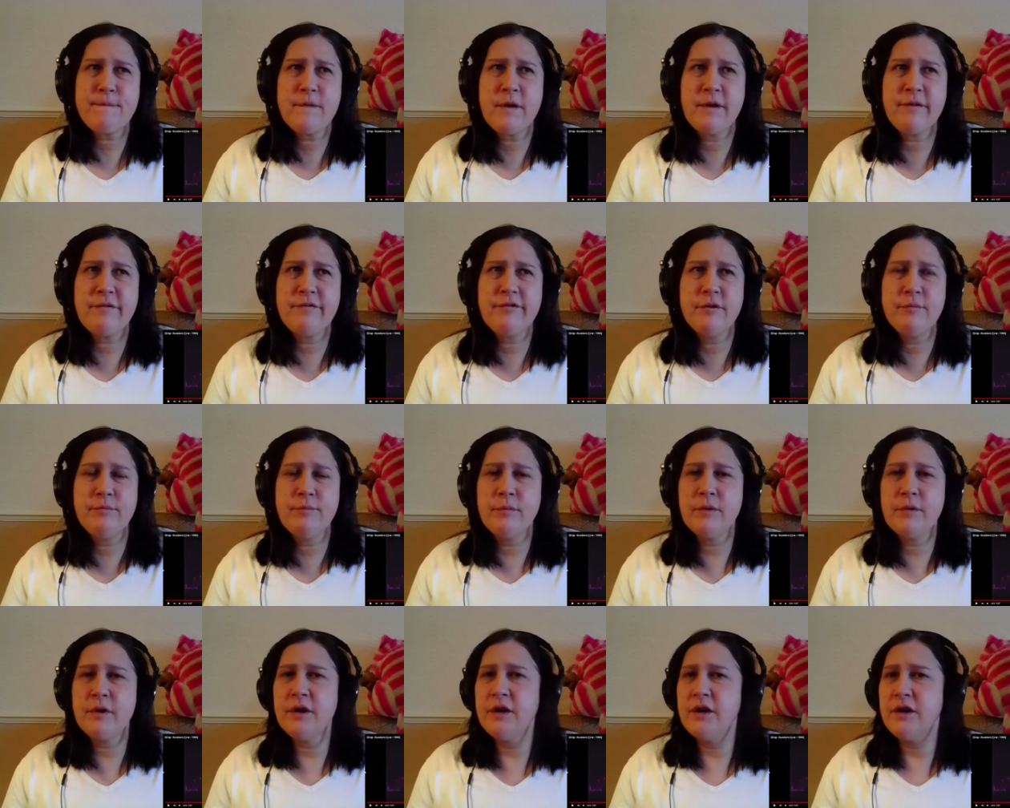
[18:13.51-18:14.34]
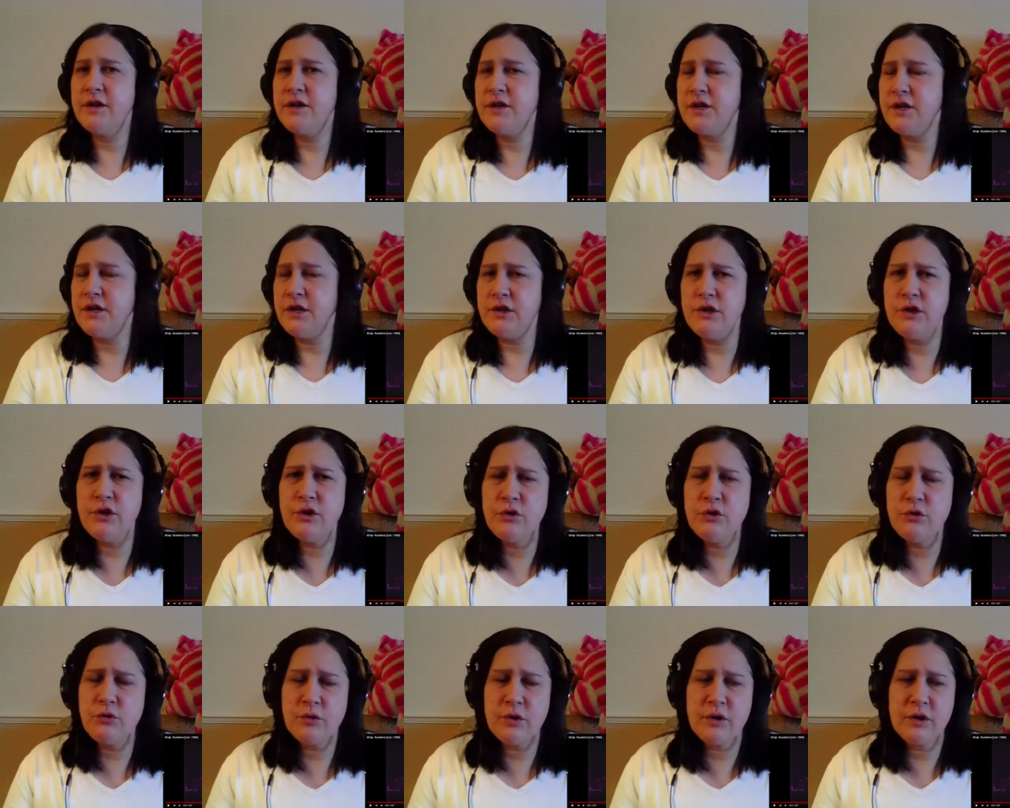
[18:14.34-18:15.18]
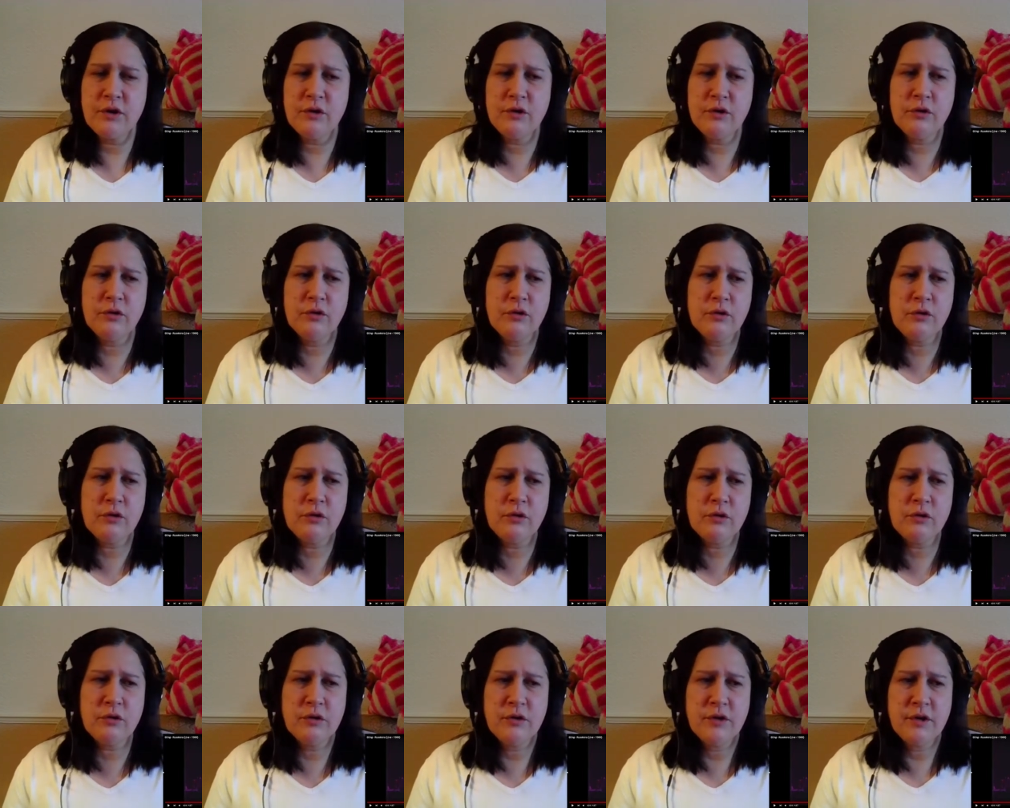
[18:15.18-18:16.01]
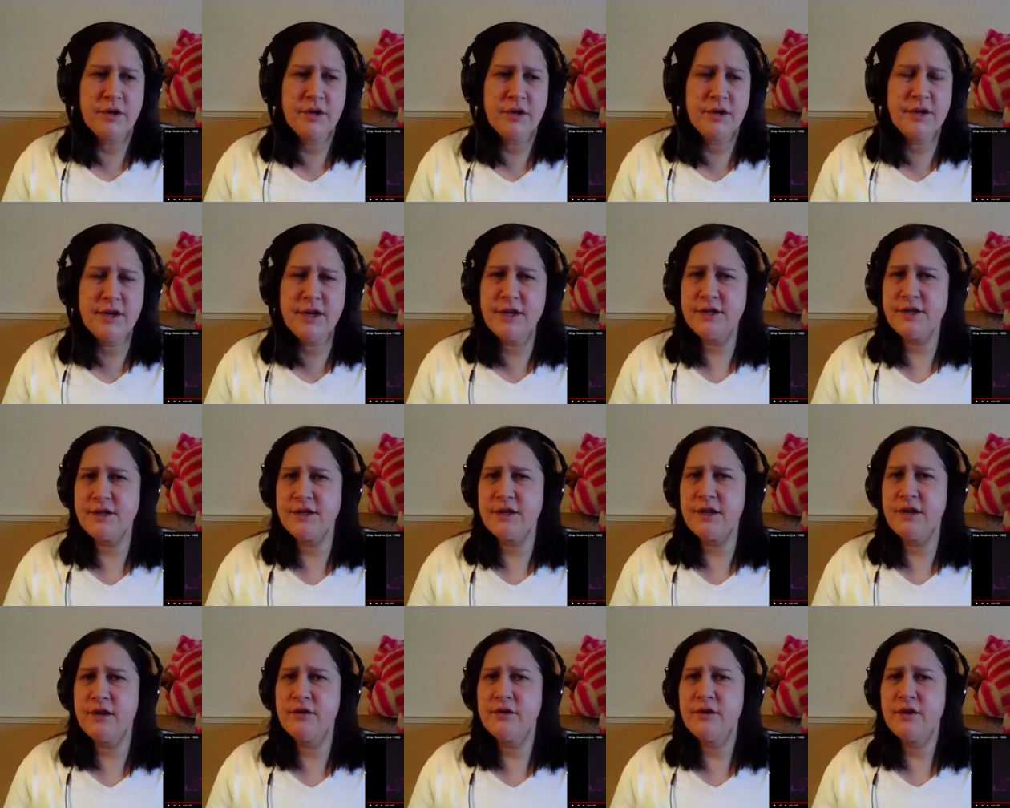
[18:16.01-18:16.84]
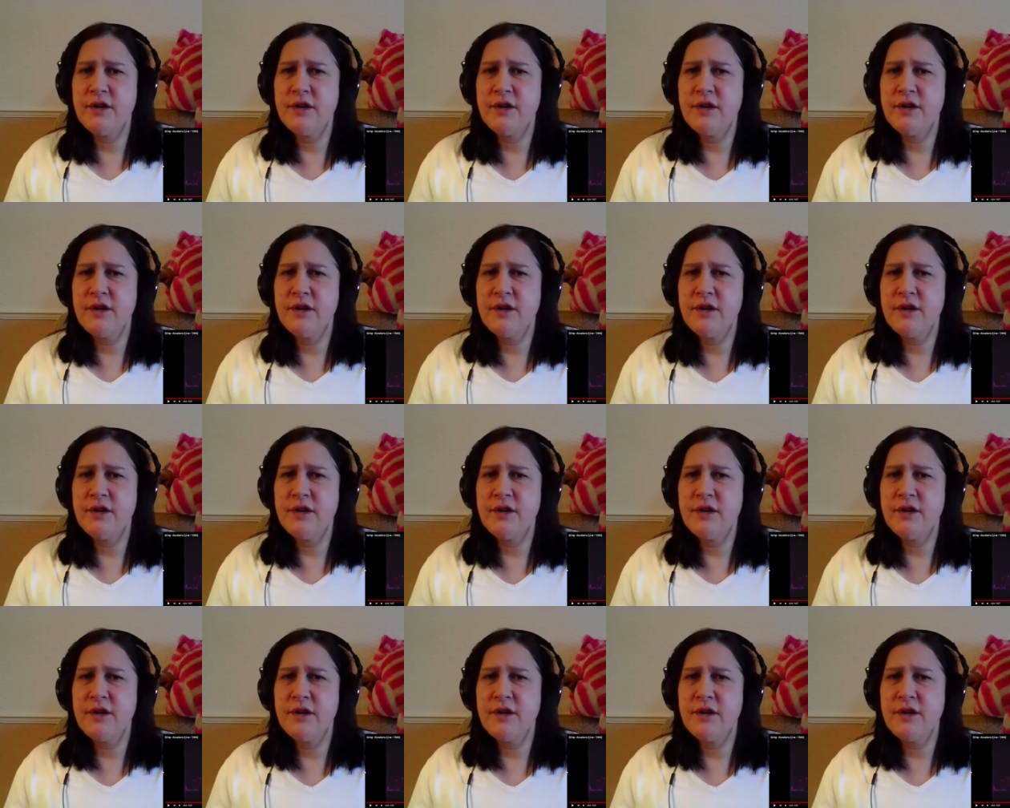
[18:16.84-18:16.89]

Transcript: from uh, the EU or NATO